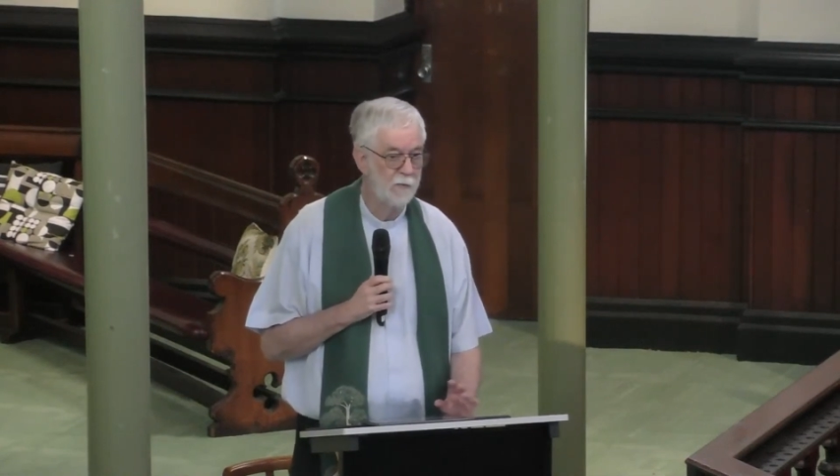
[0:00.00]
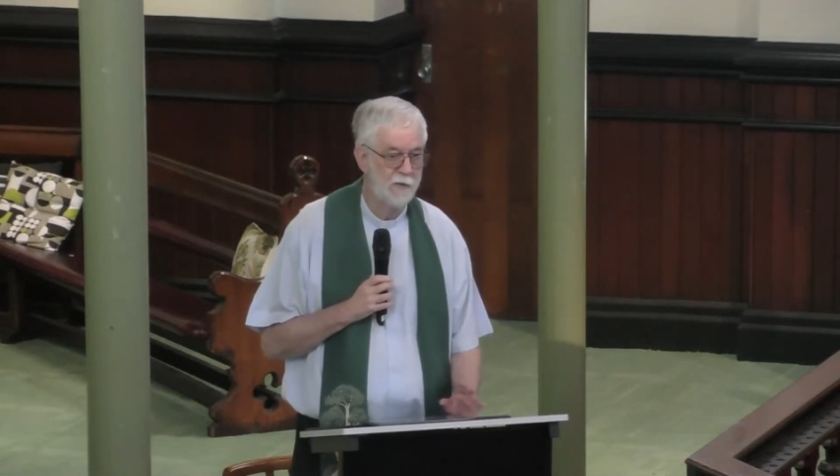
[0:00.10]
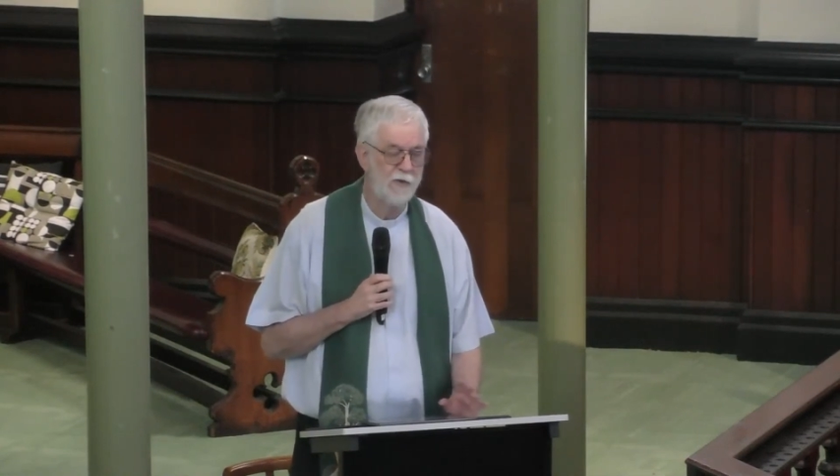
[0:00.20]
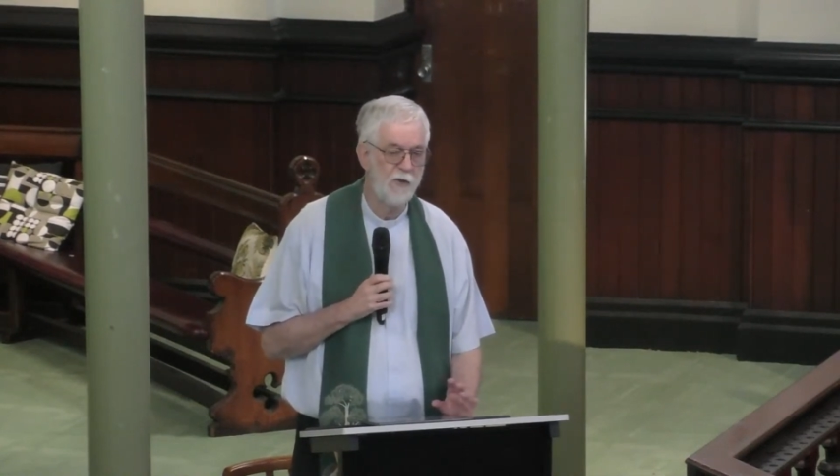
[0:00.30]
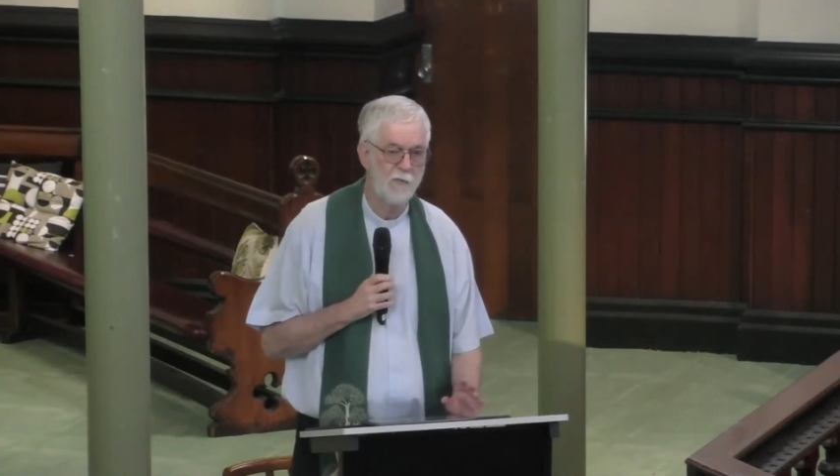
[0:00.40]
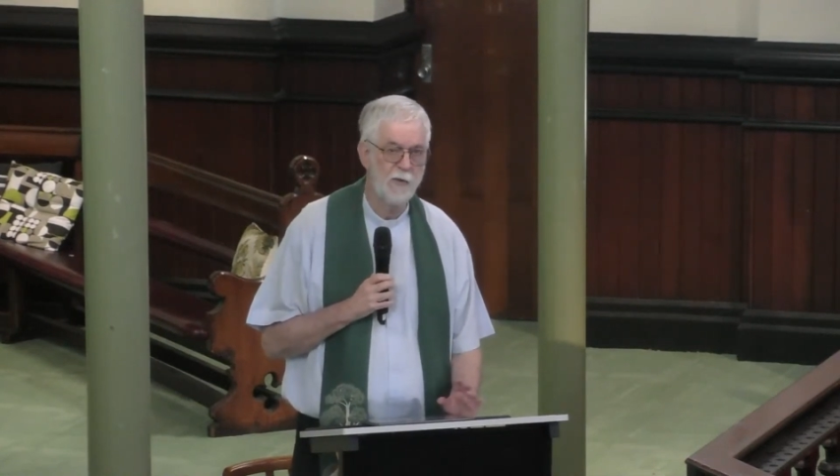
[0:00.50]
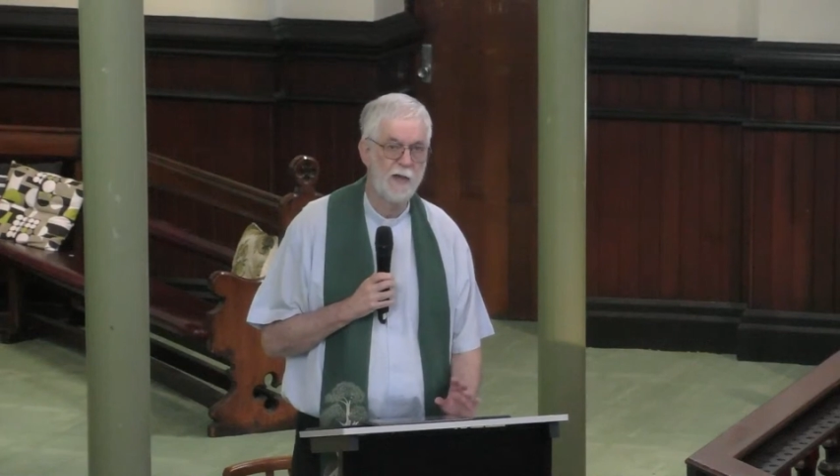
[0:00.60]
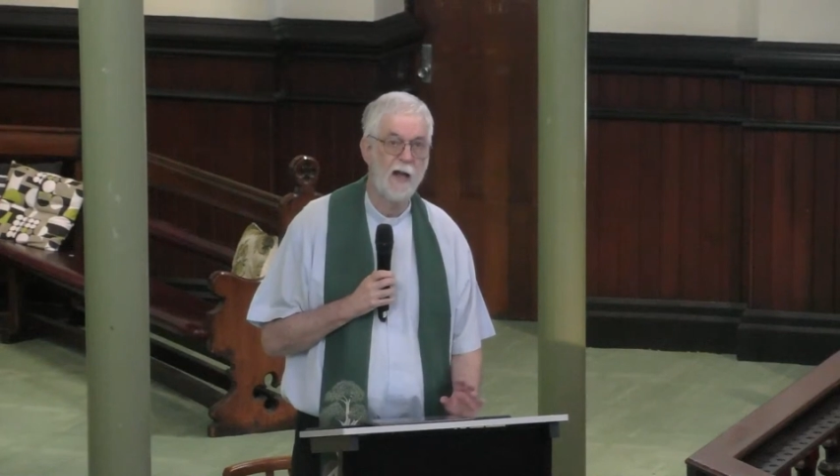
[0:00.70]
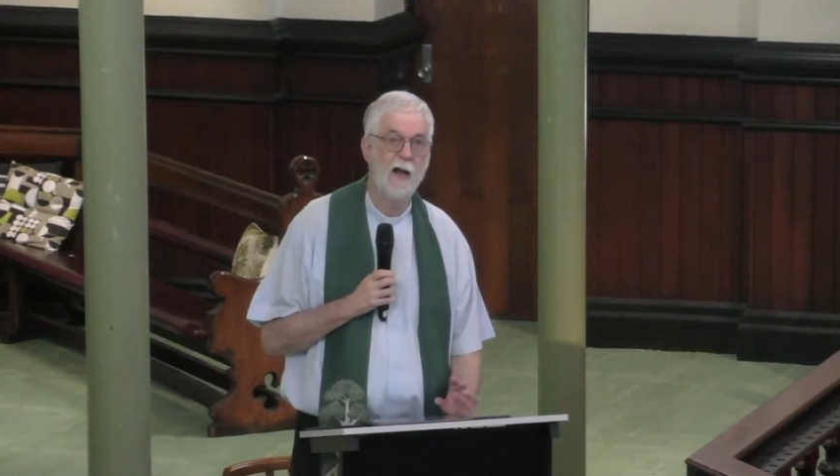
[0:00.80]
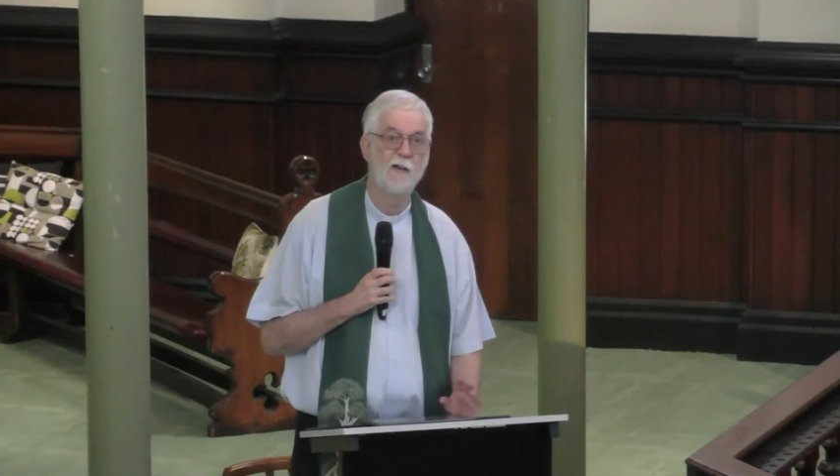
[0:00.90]
did not
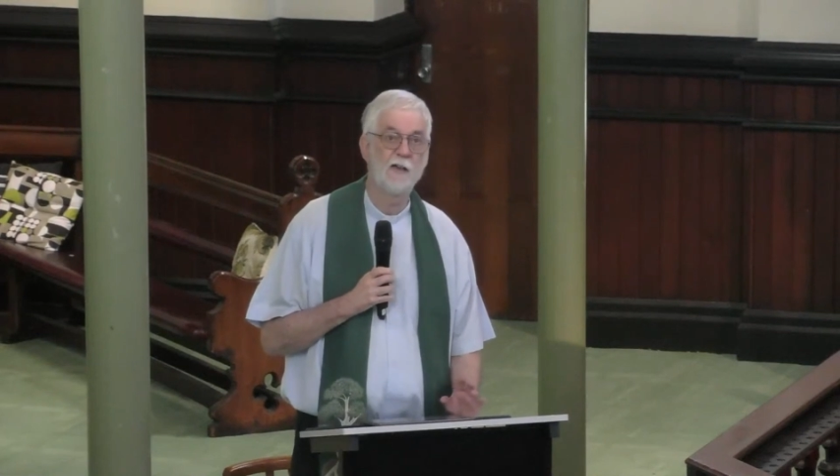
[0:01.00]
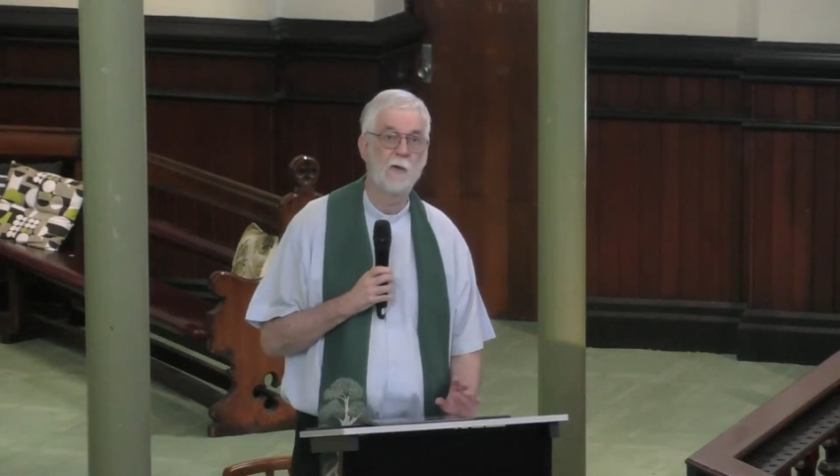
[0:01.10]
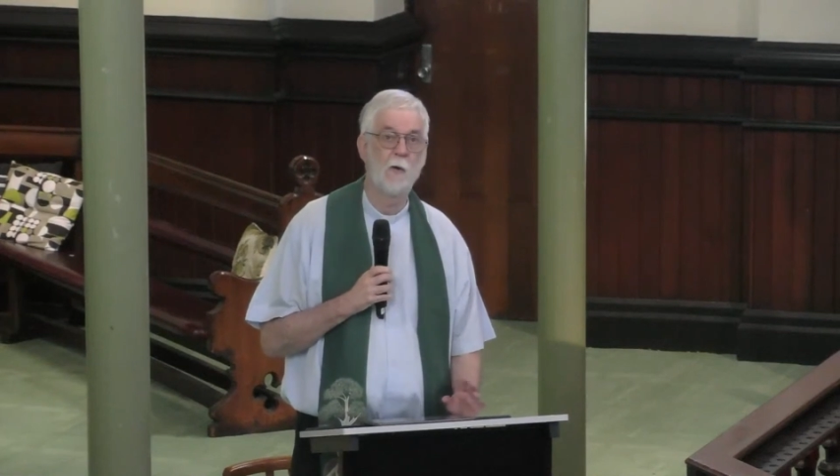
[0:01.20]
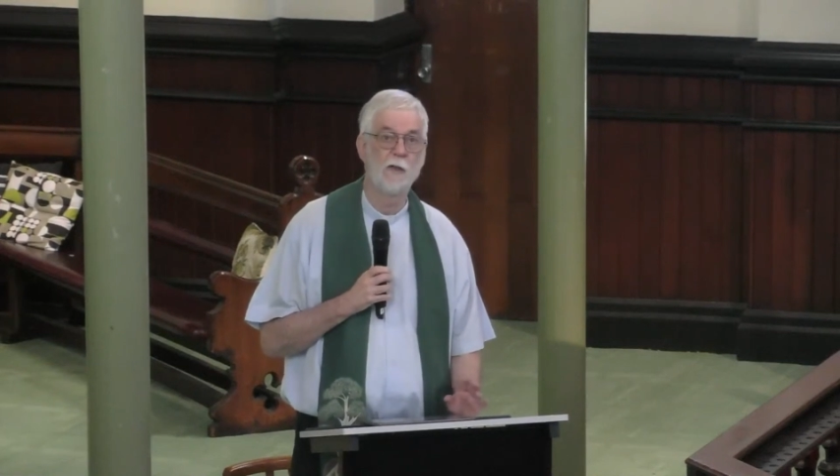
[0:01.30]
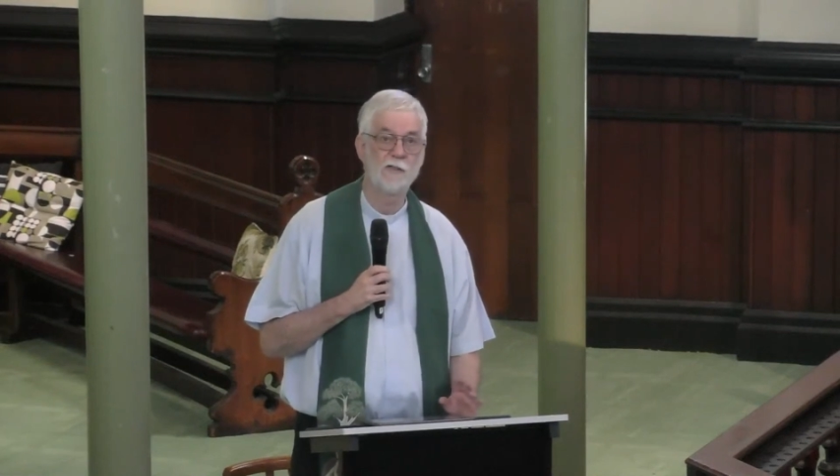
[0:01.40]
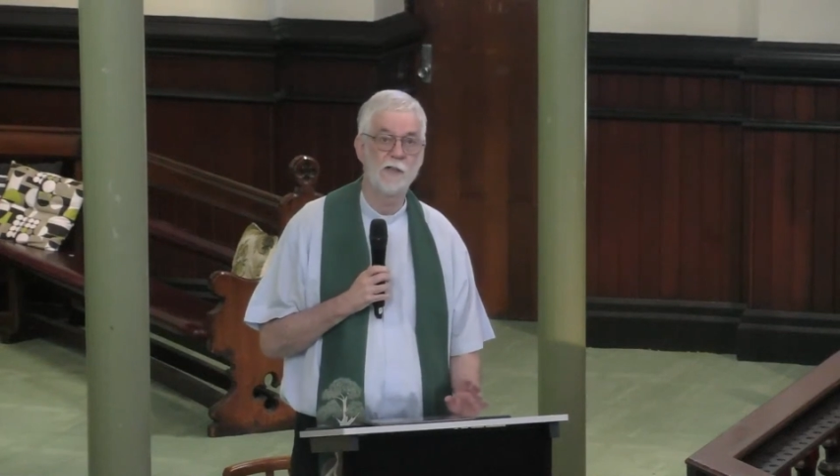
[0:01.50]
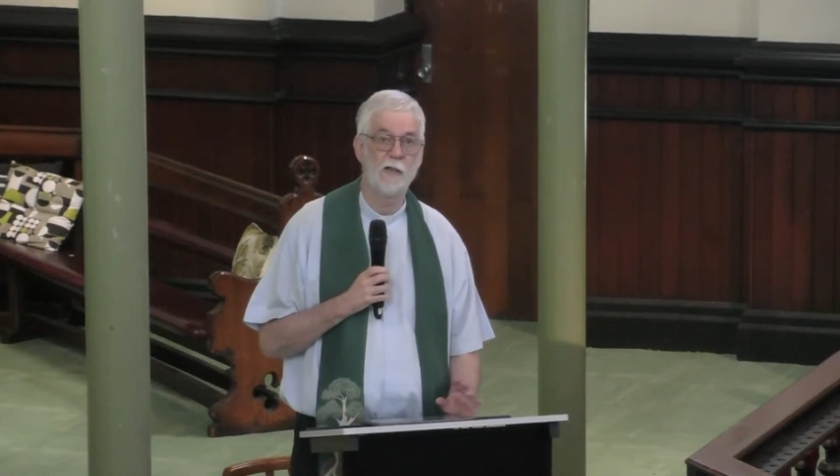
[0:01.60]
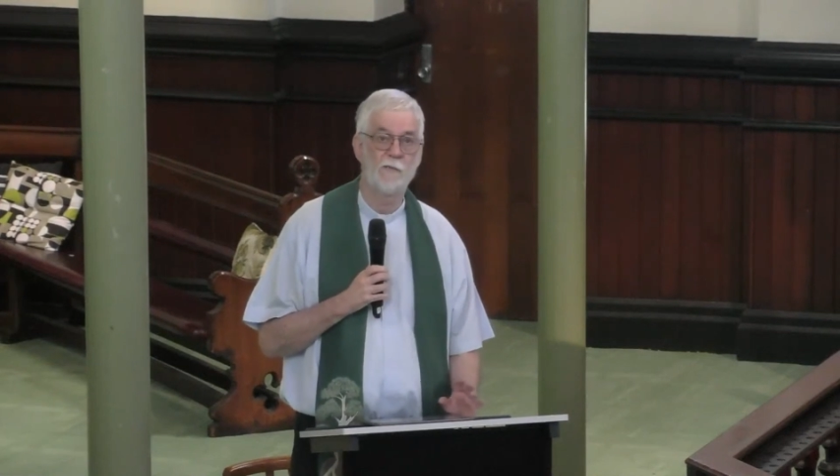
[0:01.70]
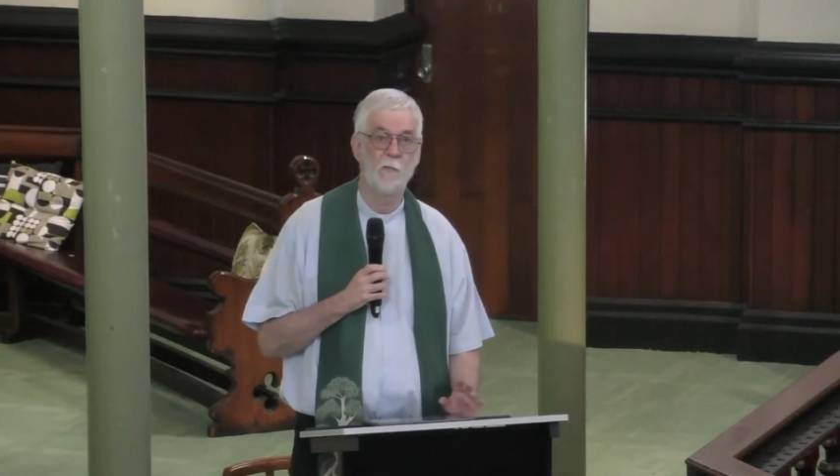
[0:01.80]
regard equality